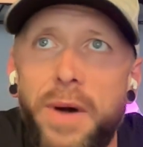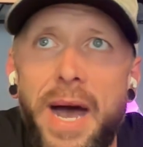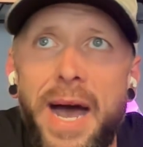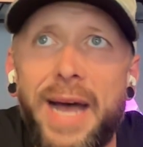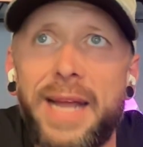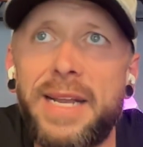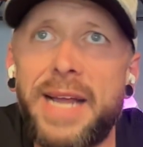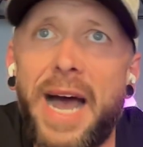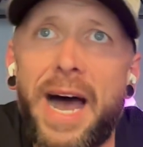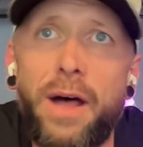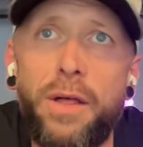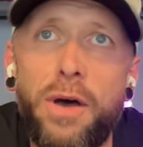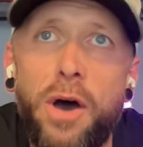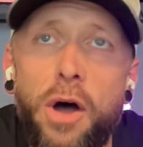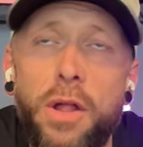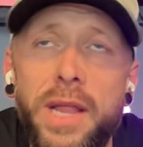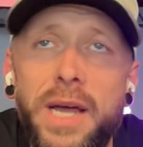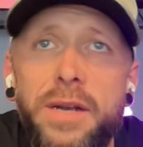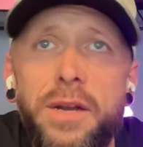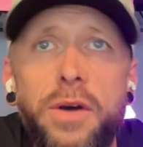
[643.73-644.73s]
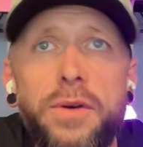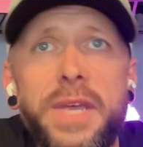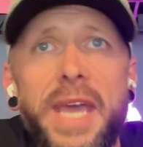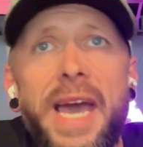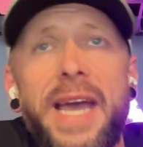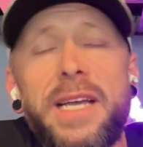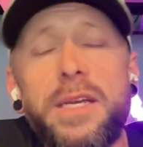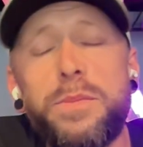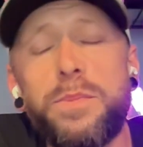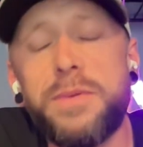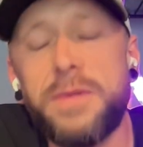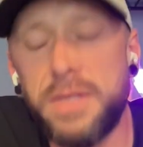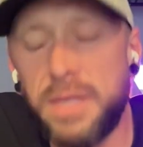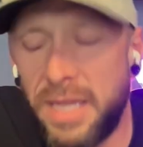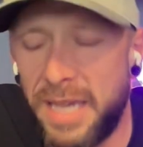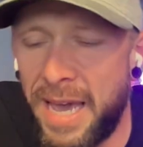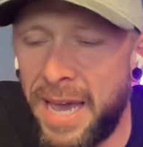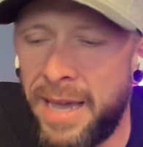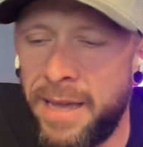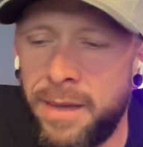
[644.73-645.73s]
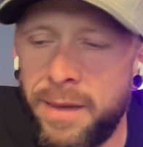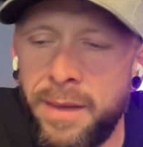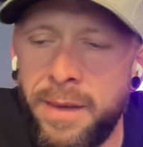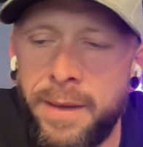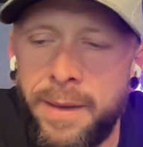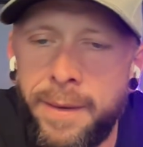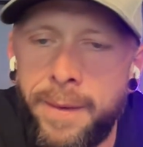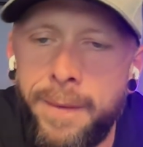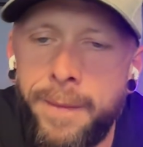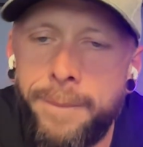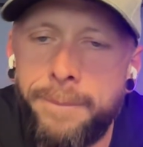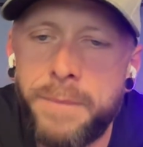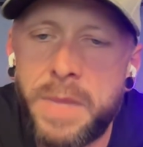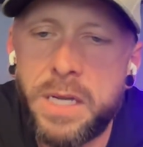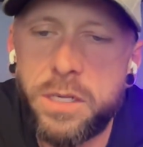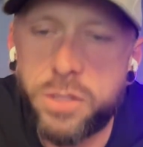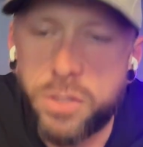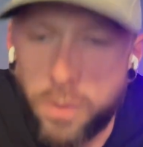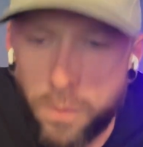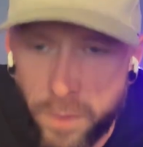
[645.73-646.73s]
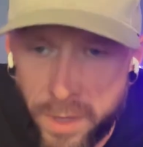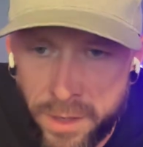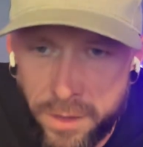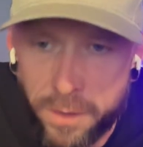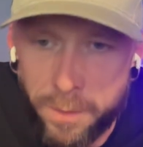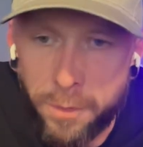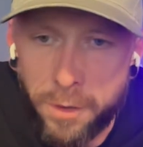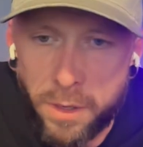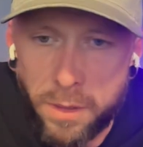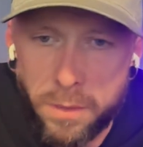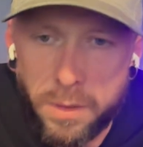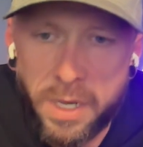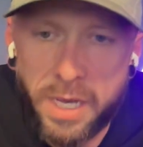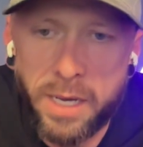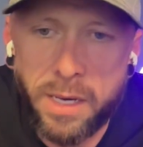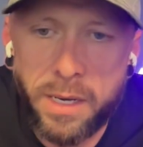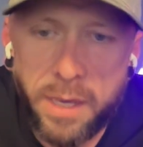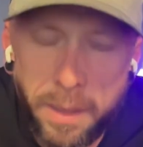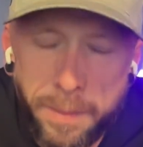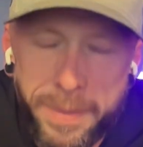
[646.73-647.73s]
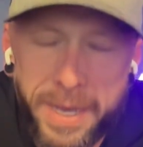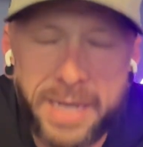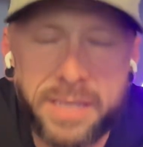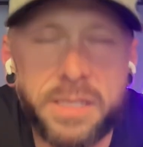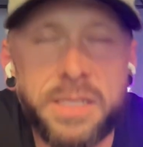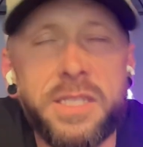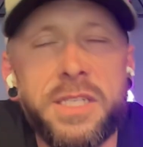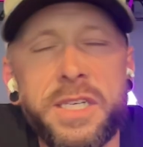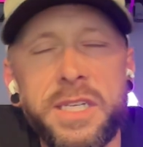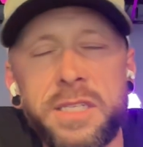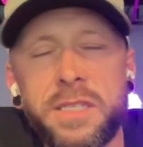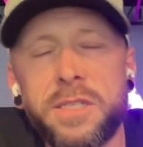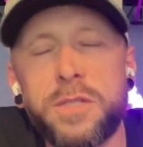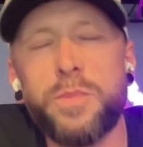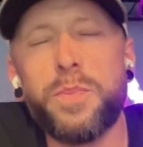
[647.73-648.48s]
All I know, Ye, surrender, bro, and come back to Jesus.